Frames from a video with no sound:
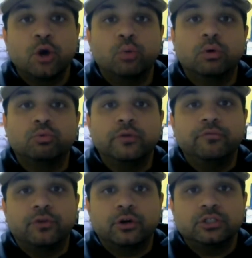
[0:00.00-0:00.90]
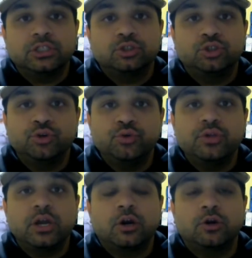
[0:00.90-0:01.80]
will revert to
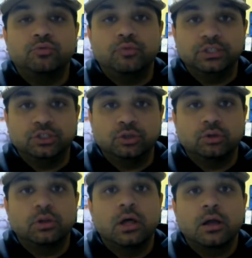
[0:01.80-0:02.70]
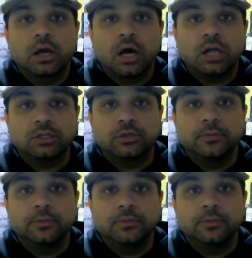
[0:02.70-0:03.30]
their original color.